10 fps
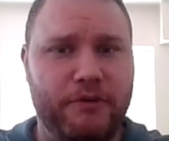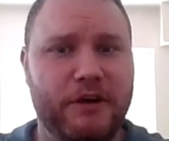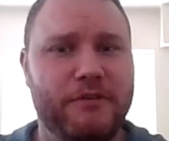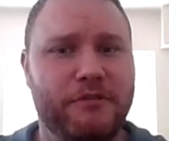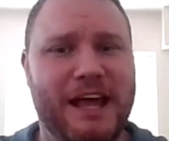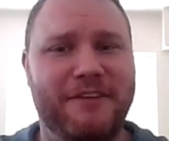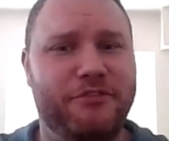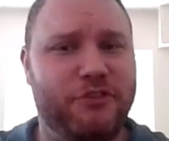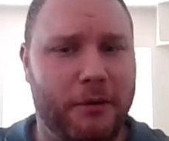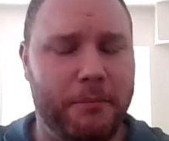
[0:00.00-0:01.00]
We, we will have
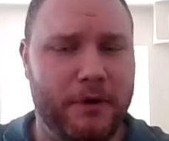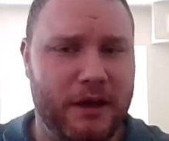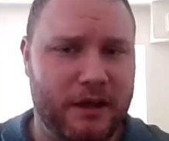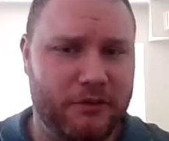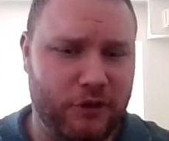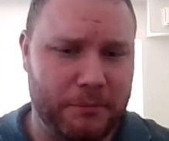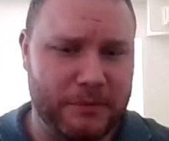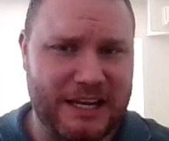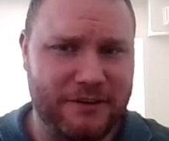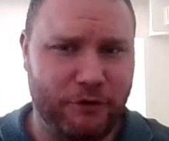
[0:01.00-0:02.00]
some uh, some
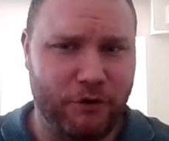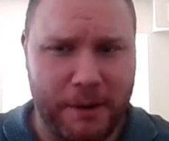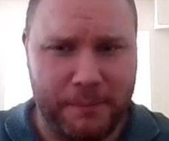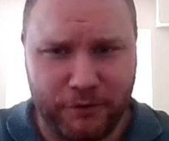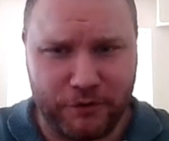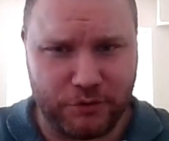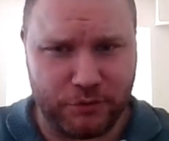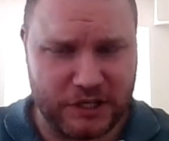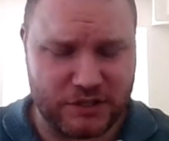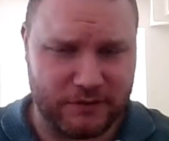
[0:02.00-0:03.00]
need for upwards
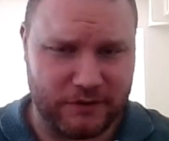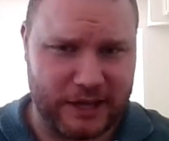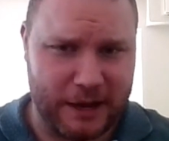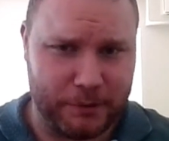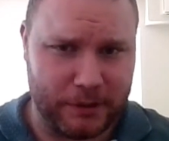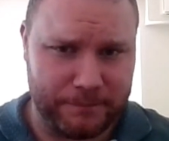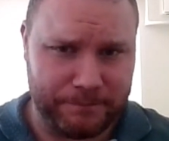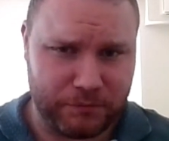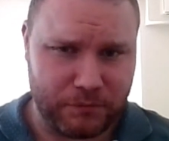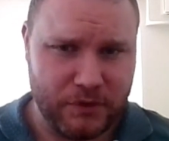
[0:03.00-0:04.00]
rotation of the scapula.
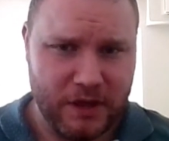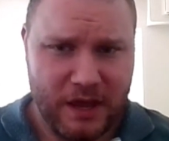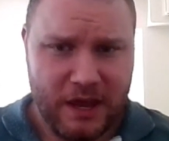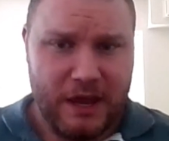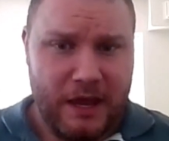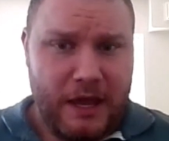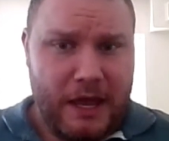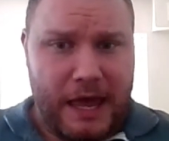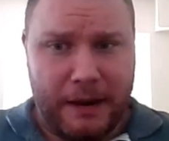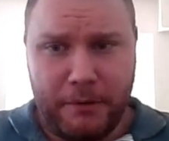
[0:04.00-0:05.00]

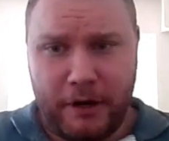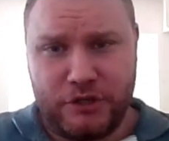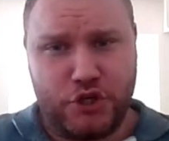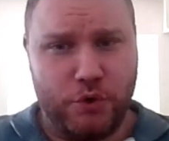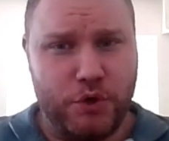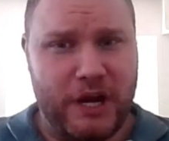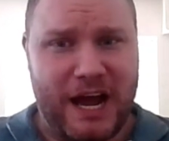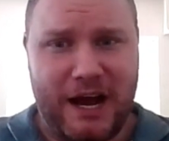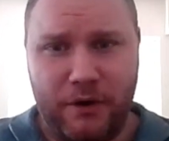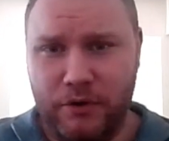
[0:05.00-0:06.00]
And I'm going to show you
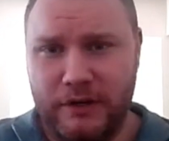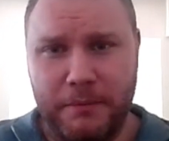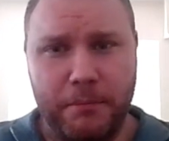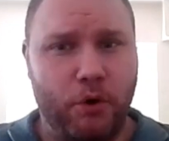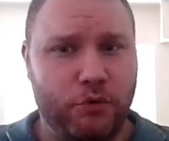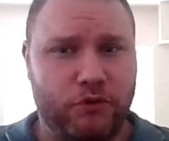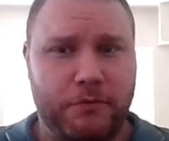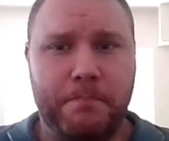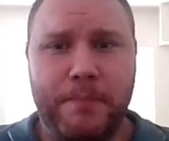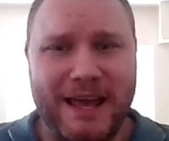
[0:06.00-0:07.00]
now the most
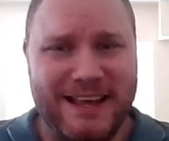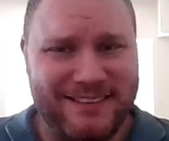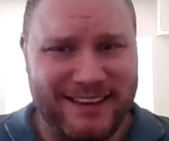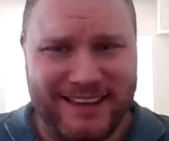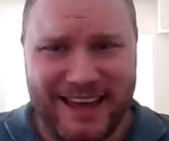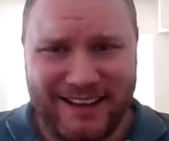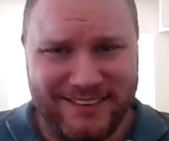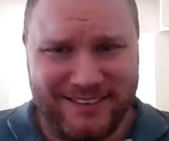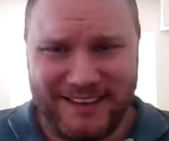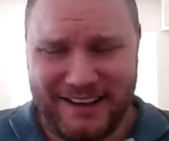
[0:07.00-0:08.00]
basic
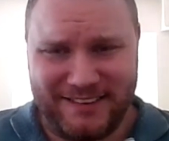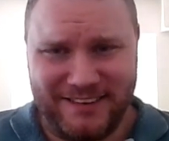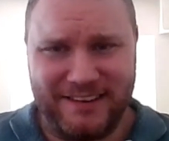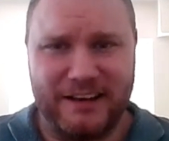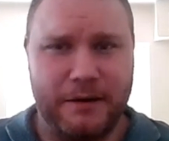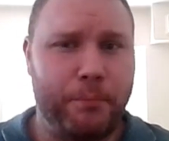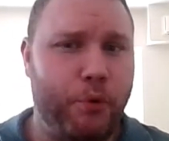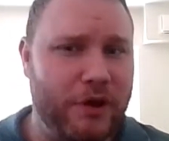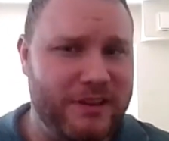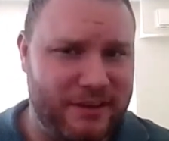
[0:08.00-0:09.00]
exercises and the
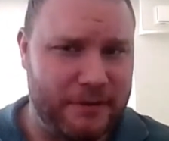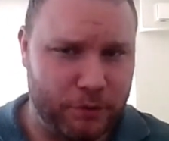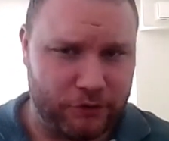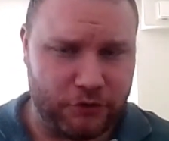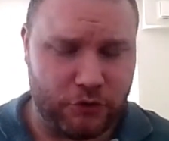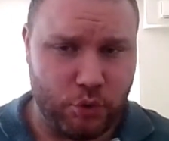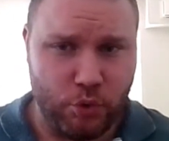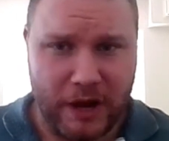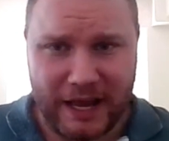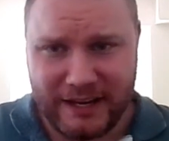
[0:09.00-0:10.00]
principles
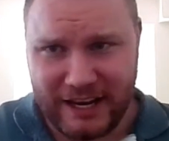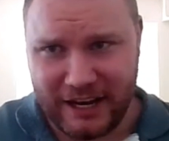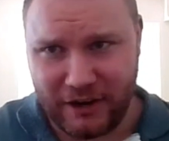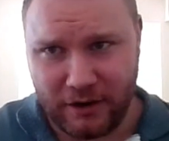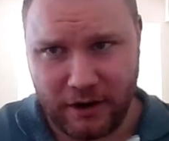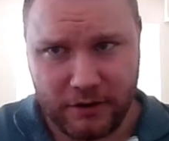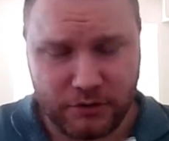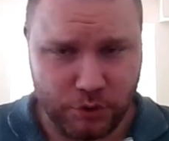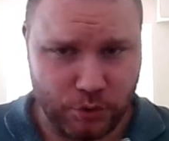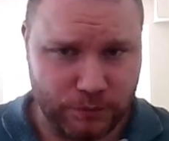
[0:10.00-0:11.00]
to adhere
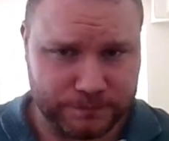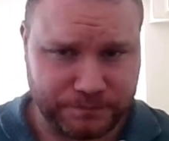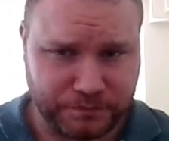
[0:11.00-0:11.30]
to.